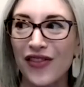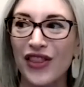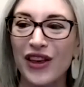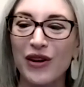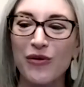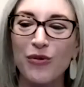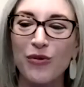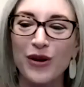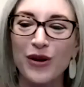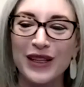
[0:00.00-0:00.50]

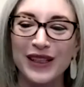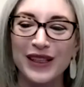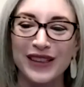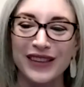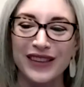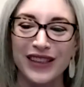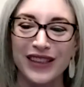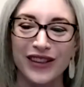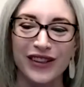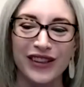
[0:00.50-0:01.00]
they weren't
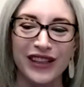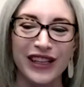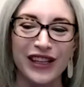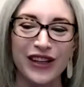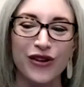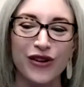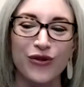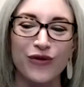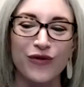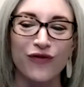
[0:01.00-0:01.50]

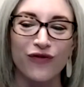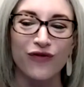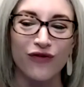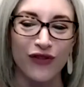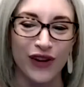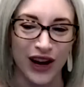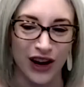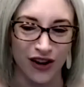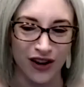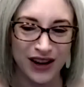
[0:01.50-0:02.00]
necessarily
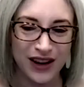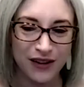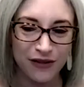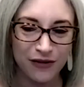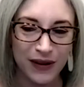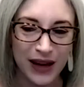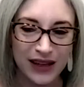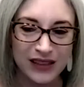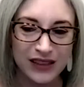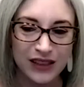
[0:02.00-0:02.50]
very
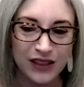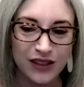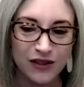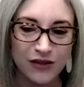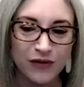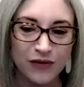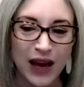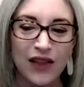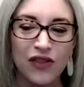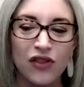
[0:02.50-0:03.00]

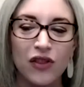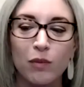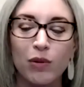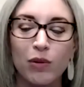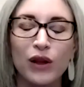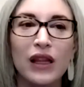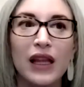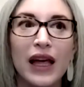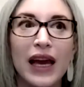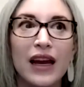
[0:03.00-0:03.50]
effective, and the
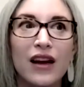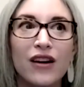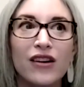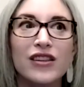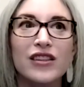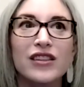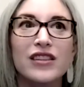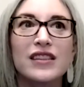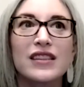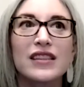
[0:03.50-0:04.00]

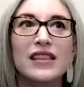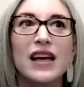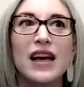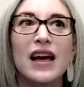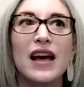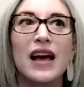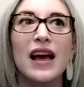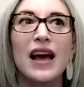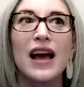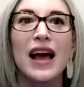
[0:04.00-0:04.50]
players
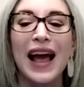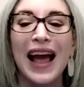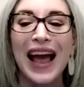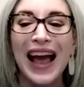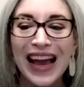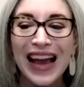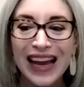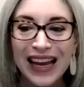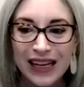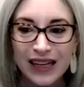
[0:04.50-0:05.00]

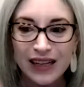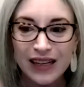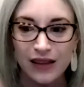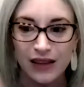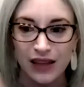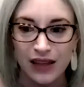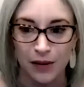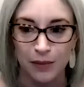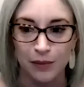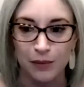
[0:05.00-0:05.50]
hated
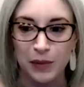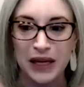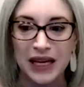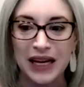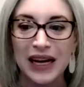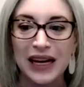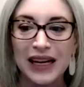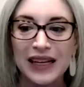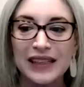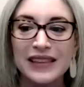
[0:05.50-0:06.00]
them
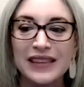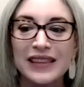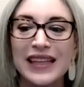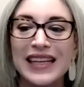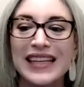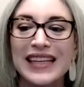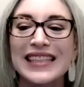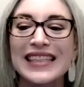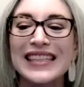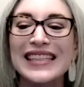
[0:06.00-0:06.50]
because
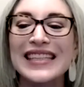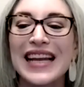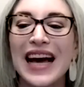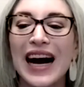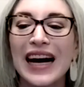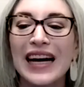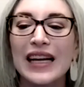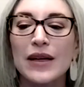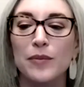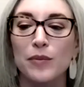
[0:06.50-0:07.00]
they did
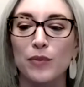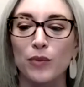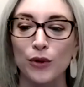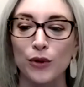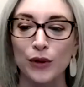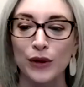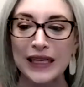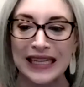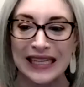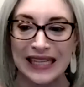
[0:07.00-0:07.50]
not
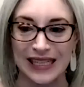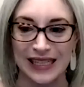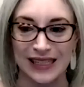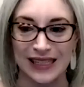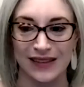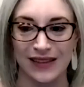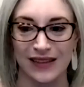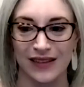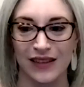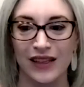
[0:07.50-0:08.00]

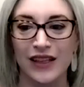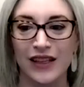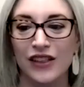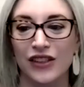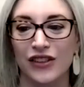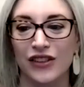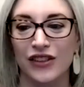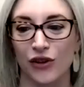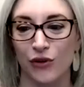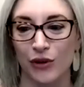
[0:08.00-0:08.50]
breathe.
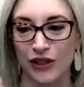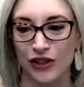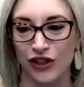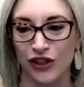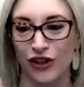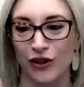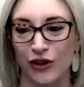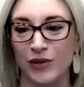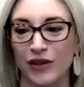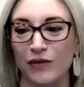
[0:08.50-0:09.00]
So in
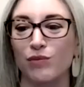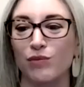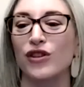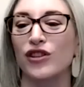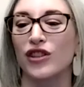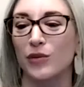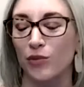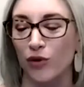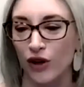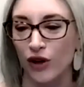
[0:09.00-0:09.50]
terms of
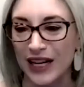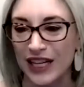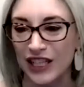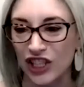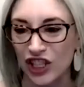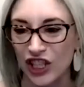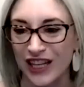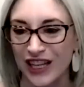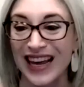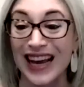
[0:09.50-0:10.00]

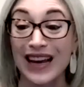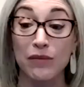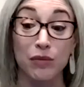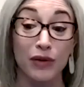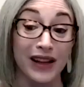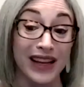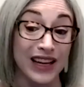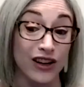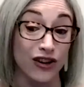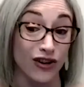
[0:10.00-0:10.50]
perspiration and
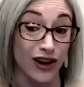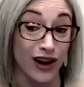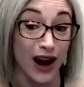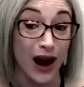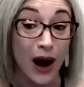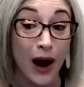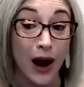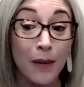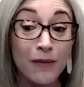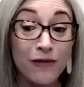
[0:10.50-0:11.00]
player
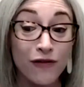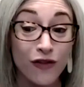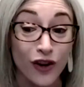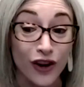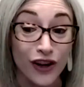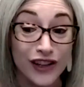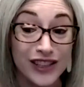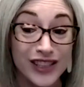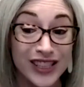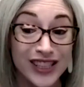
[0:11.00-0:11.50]

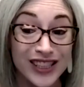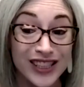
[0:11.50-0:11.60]
comfort,